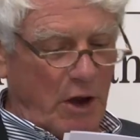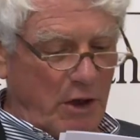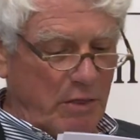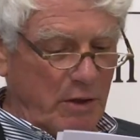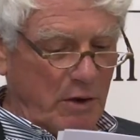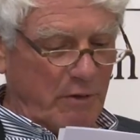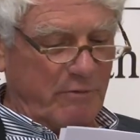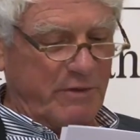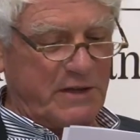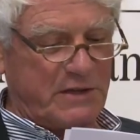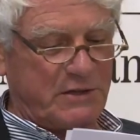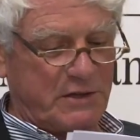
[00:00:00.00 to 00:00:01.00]
none of
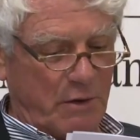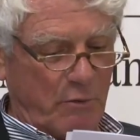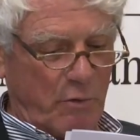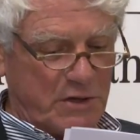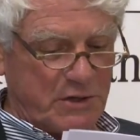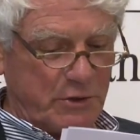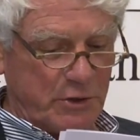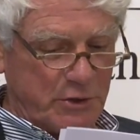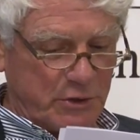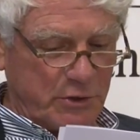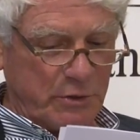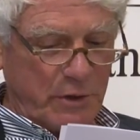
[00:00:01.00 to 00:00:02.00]
this was
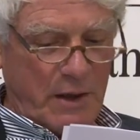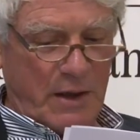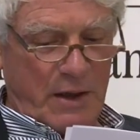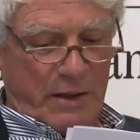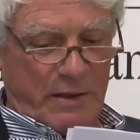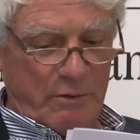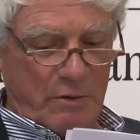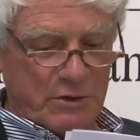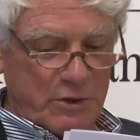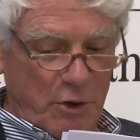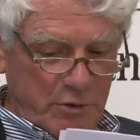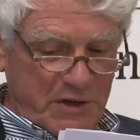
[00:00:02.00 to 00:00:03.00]
understood. There was
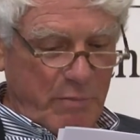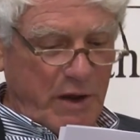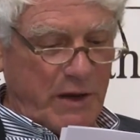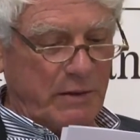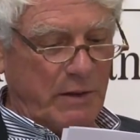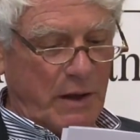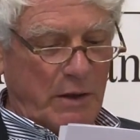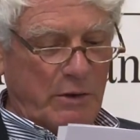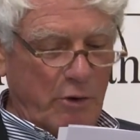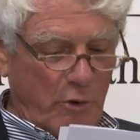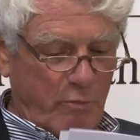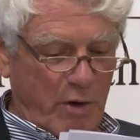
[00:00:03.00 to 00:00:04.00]
no debate,
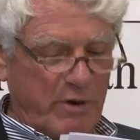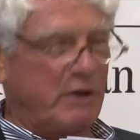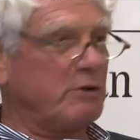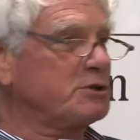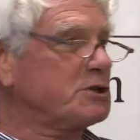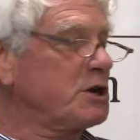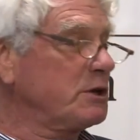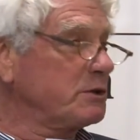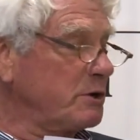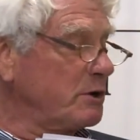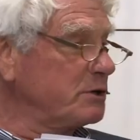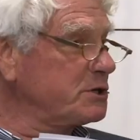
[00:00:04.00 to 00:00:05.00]
no public
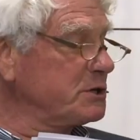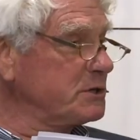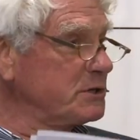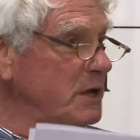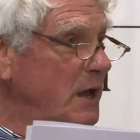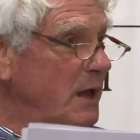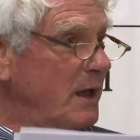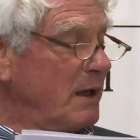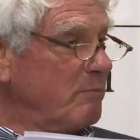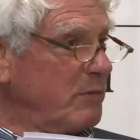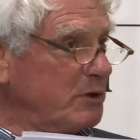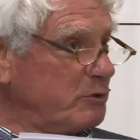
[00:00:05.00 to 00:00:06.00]
conscience,
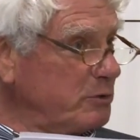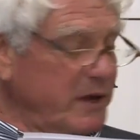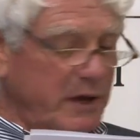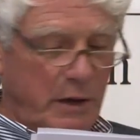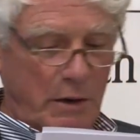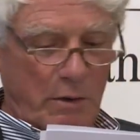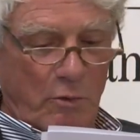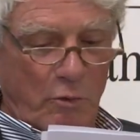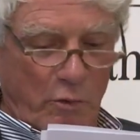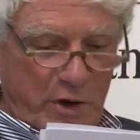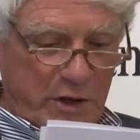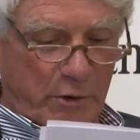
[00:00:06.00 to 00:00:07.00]
but today
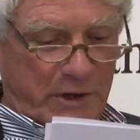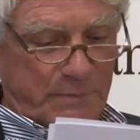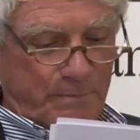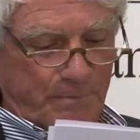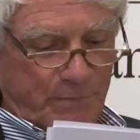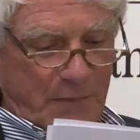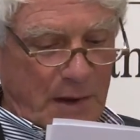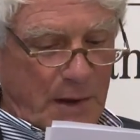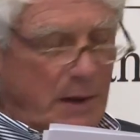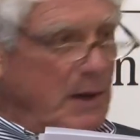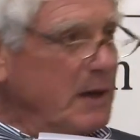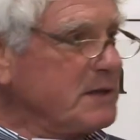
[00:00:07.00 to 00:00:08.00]
we know it.
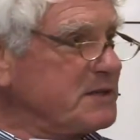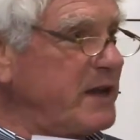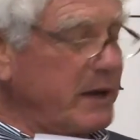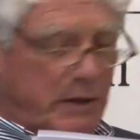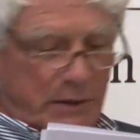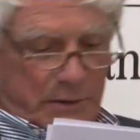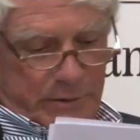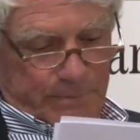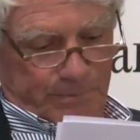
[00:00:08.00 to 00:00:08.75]
Second,